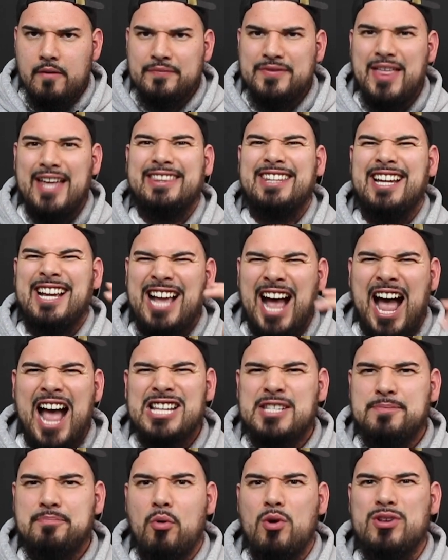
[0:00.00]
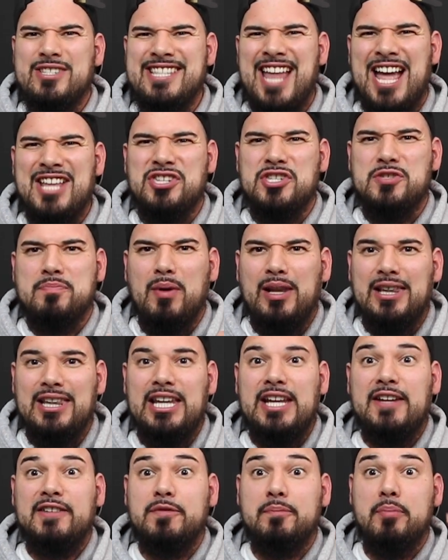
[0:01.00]
that the gospel is not just
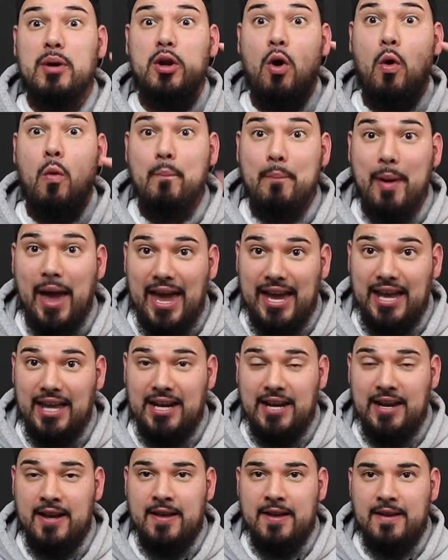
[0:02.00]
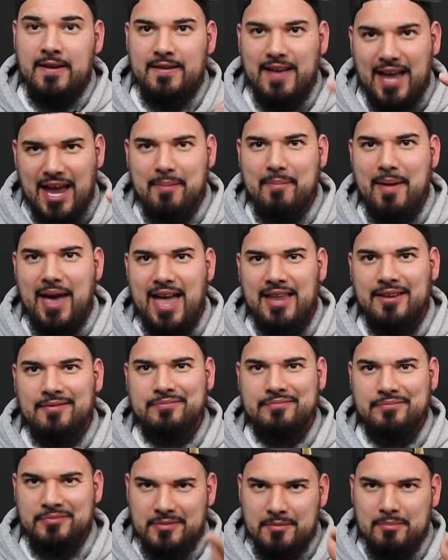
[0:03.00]
believed, but obeyed.
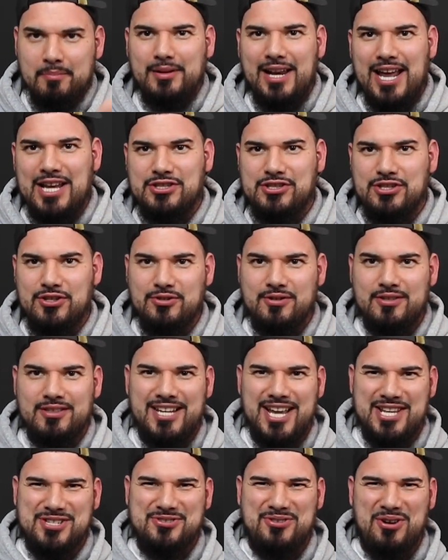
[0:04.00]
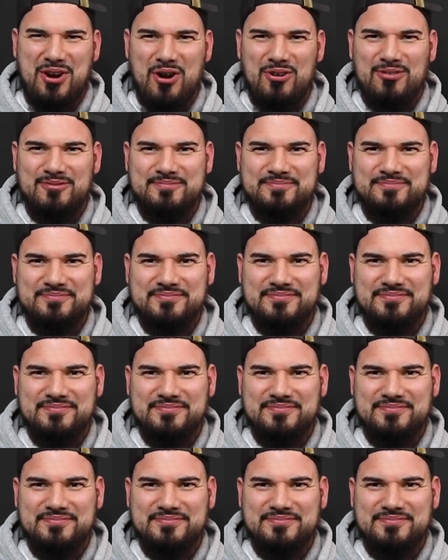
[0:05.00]
Amen. Bless you. Let's grow.